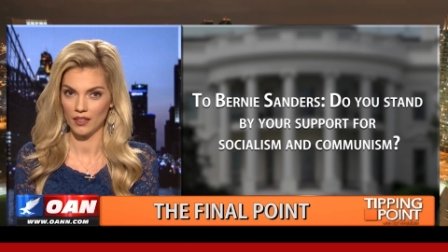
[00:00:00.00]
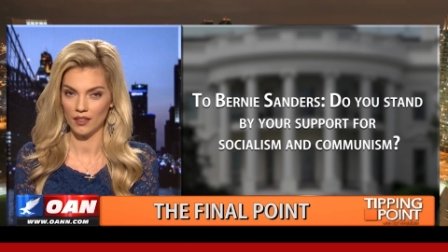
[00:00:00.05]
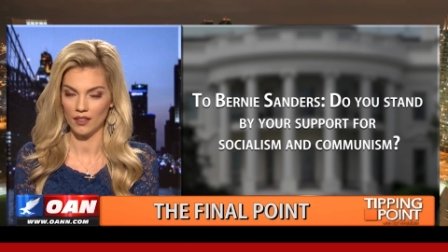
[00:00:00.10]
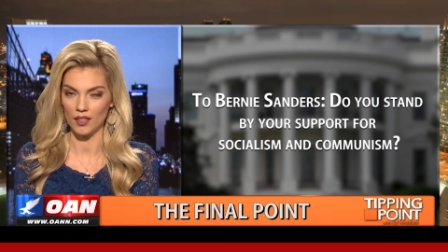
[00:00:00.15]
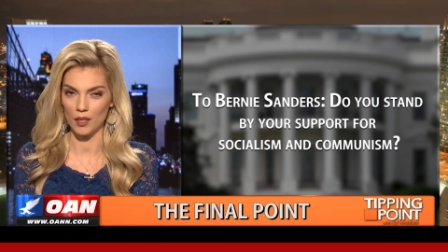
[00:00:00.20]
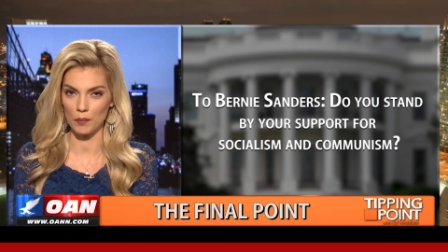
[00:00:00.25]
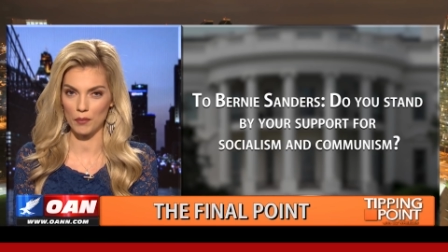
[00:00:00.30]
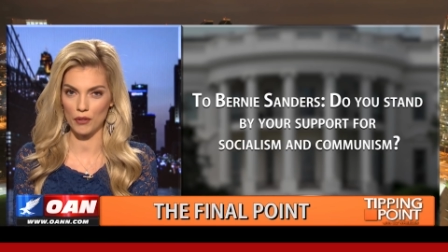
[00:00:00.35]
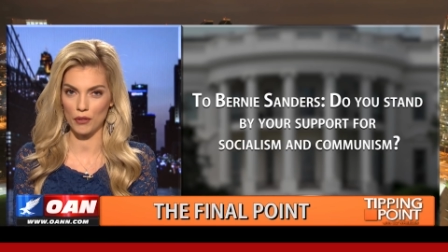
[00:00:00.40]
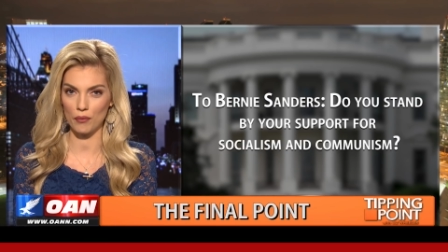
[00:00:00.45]

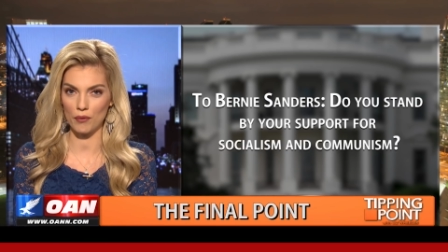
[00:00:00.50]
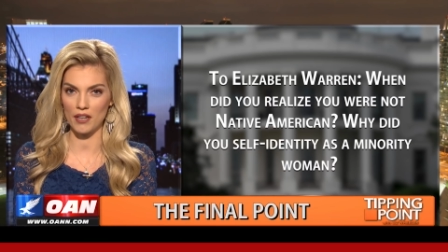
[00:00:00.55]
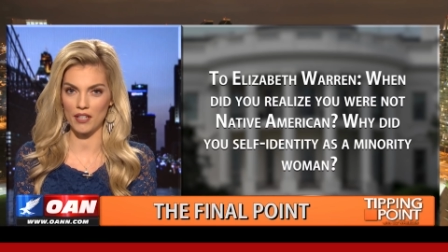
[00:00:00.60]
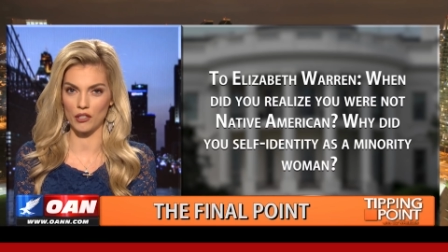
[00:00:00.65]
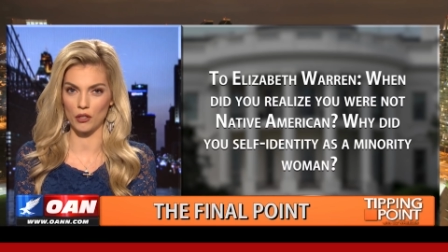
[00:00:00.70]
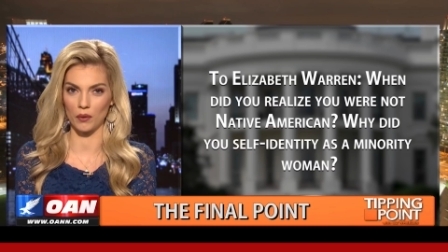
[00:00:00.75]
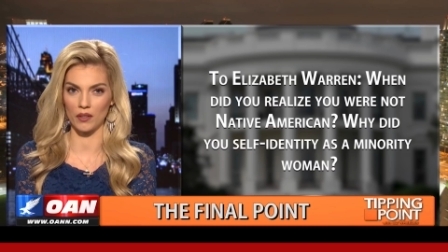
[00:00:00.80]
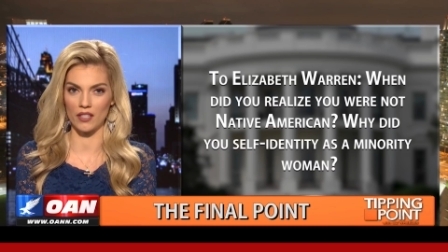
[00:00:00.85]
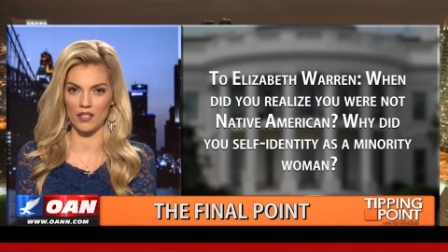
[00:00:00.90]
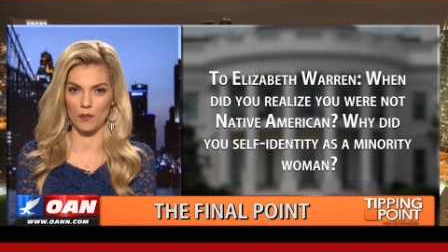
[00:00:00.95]
Number three,
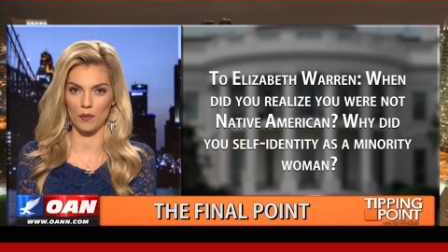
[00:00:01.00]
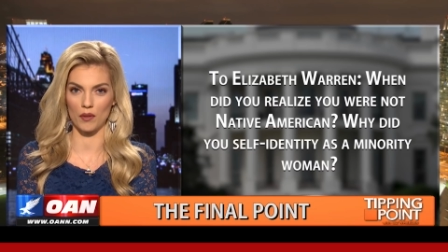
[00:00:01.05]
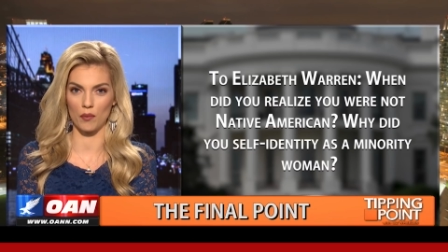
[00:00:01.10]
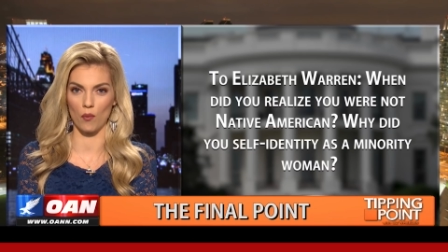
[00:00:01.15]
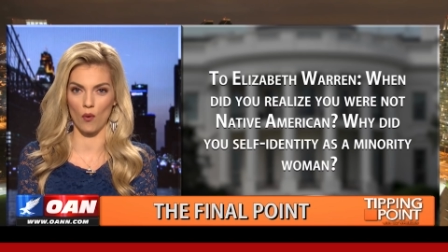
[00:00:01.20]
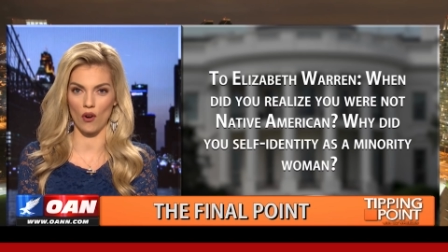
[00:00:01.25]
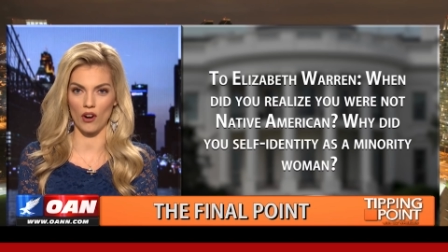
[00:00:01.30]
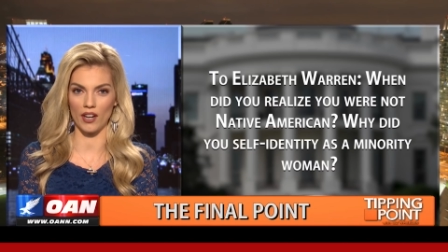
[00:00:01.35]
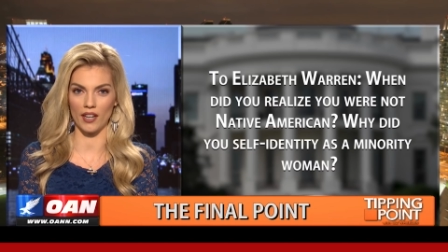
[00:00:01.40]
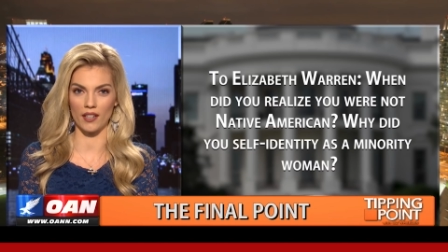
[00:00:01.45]
to Elizabeth
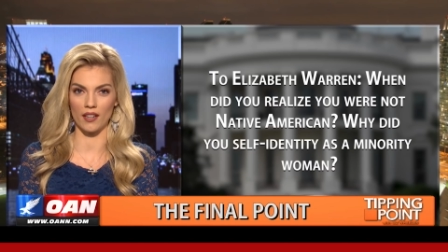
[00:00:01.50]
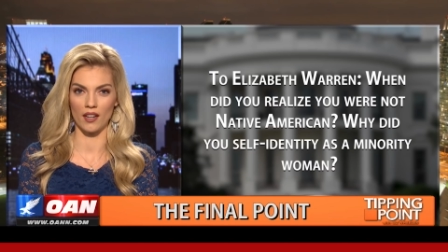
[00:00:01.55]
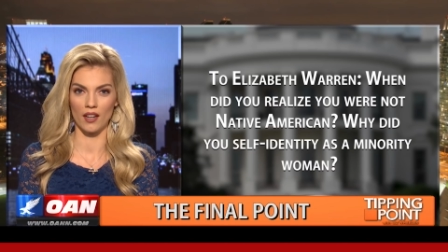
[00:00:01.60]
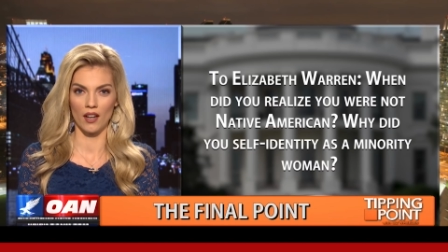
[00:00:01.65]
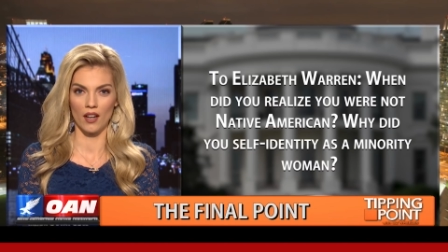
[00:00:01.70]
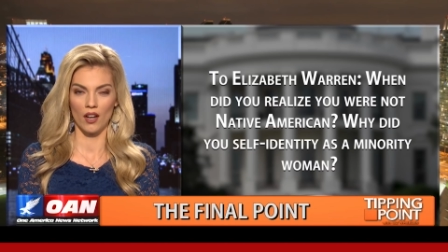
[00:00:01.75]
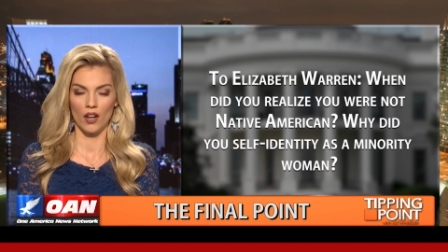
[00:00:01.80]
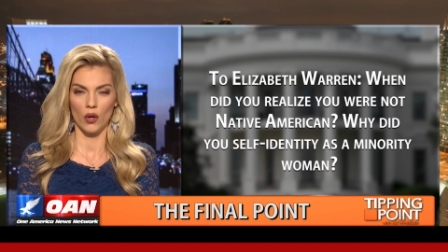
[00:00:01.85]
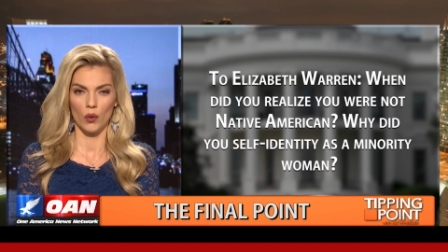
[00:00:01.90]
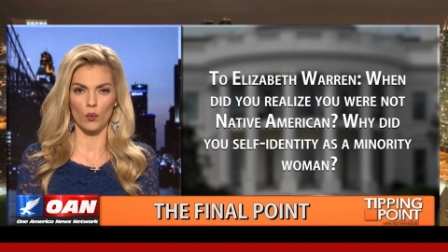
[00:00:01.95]
Warren,
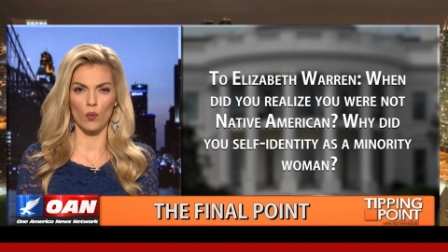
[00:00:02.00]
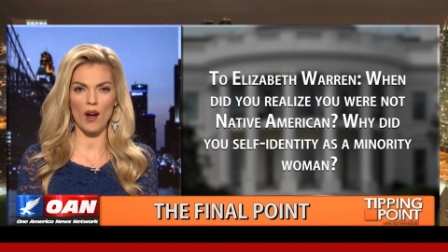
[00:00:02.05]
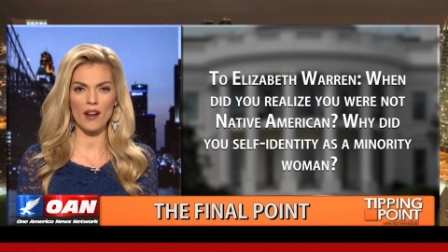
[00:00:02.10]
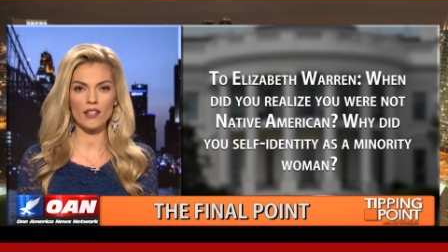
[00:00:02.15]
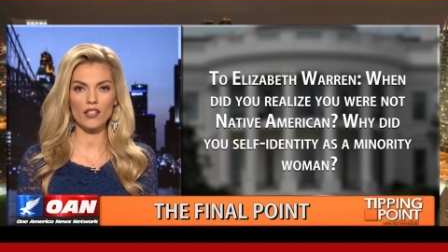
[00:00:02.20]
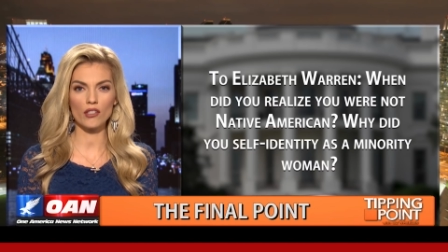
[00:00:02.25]
when